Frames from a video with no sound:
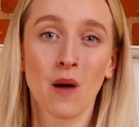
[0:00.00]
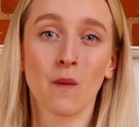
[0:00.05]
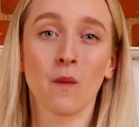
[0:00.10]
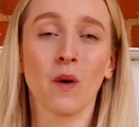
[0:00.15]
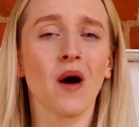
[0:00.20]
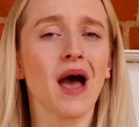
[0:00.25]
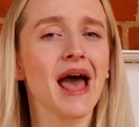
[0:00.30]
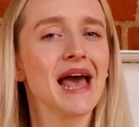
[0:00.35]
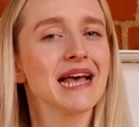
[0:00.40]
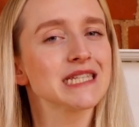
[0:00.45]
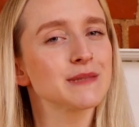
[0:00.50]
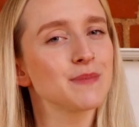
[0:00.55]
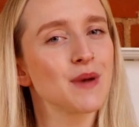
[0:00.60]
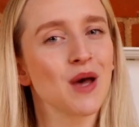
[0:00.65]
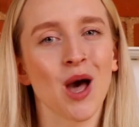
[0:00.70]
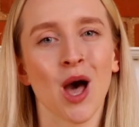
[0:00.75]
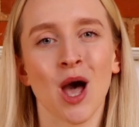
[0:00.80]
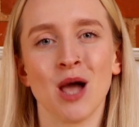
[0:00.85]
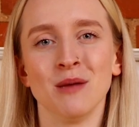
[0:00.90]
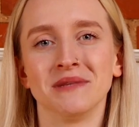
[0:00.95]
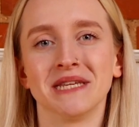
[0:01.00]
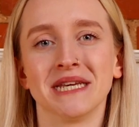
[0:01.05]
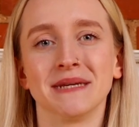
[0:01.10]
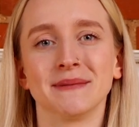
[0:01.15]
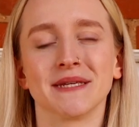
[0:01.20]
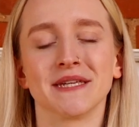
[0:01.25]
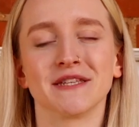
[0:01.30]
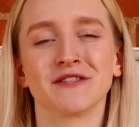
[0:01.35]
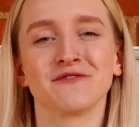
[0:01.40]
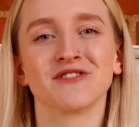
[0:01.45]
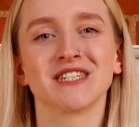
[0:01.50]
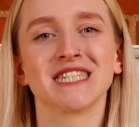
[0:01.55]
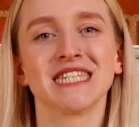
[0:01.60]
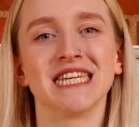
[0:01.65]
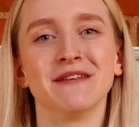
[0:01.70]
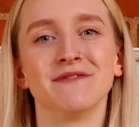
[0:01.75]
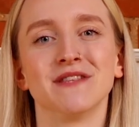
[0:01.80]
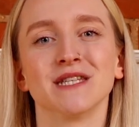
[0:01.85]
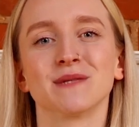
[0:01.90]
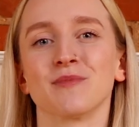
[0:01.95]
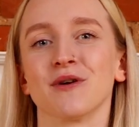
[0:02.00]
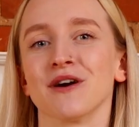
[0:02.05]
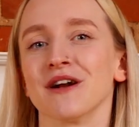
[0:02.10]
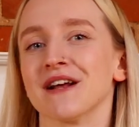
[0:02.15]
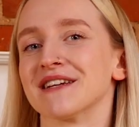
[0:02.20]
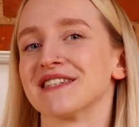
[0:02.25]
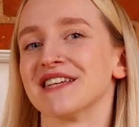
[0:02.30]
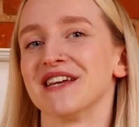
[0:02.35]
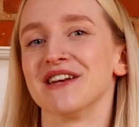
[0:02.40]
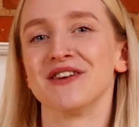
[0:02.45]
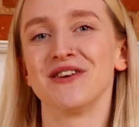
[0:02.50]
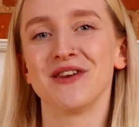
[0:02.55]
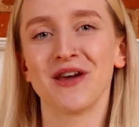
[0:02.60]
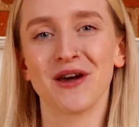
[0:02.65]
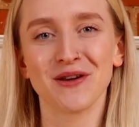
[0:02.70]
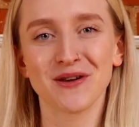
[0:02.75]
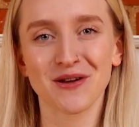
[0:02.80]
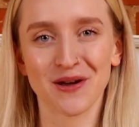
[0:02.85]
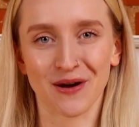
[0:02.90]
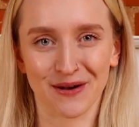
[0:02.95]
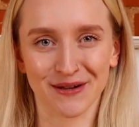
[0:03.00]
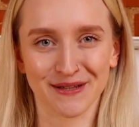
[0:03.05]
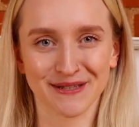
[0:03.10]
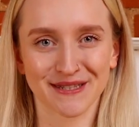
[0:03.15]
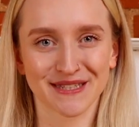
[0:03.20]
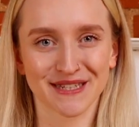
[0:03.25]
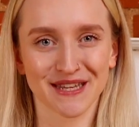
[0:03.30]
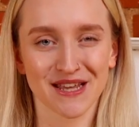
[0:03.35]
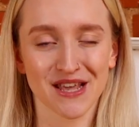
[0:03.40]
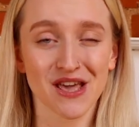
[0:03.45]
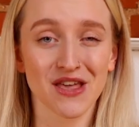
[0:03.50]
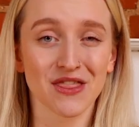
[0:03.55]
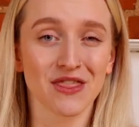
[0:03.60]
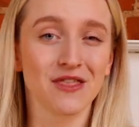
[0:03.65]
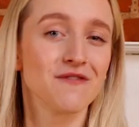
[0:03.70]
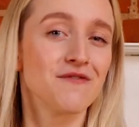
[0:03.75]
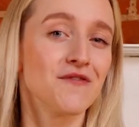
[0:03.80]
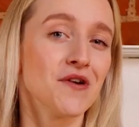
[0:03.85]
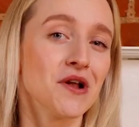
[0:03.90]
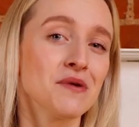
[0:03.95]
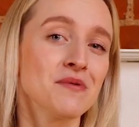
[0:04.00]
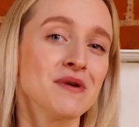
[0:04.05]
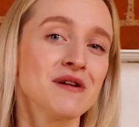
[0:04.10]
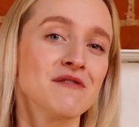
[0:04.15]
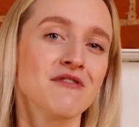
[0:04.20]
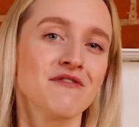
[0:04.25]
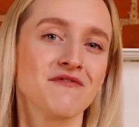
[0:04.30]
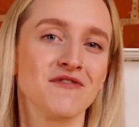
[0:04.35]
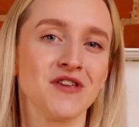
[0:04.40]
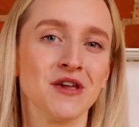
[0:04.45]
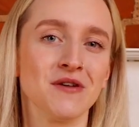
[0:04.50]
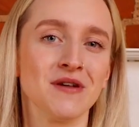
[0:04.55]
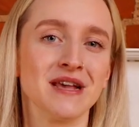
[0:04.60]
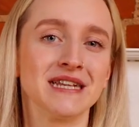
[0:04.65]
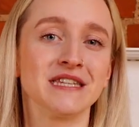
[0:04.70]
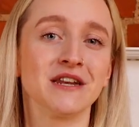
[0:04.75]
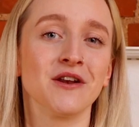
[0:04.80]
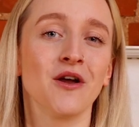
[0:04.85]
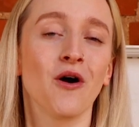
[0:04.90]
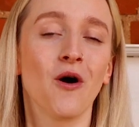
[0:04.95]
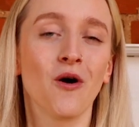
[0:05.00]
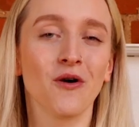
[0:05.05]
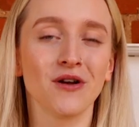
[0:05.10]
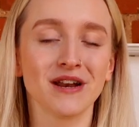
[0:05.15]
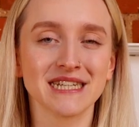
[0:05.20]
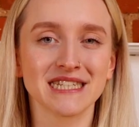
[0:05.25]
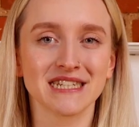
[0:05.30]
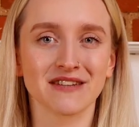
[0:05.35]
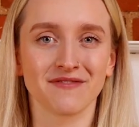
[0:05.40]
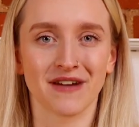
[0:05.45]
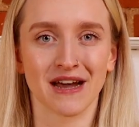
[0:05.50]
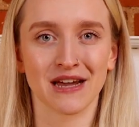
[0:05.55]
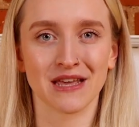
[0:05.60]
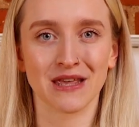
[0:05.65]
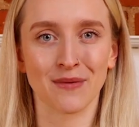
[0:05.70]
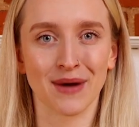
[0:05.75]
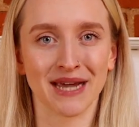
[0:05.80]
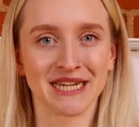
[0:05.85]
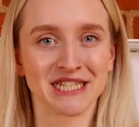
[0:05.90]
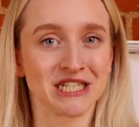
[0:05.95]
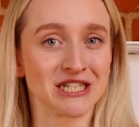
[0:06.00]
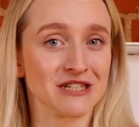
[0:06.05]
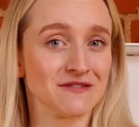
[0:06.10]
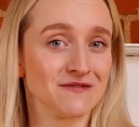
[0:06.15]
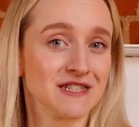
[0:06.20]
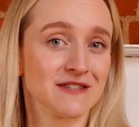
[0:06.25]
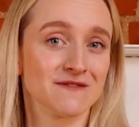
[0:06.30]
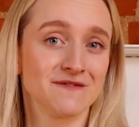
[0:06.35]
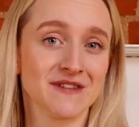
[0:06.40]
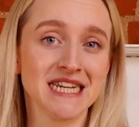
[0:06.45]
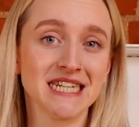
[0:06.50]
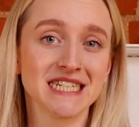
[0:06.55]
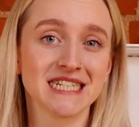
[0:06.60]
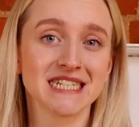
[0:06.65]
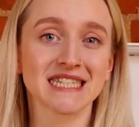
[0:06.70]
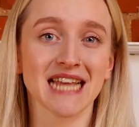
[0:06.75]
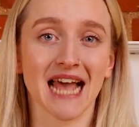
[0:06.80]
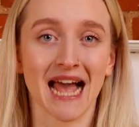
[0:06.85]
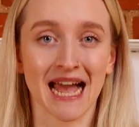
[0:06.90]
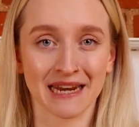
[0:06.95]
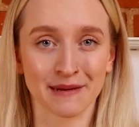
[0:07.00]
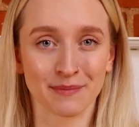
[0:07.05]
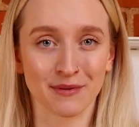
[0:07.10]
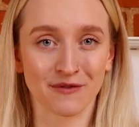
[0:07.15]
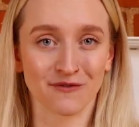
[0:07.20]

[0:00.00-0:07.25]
While Expert Home Tips has received this product at no cost, the following review is an honest evaluation of its features and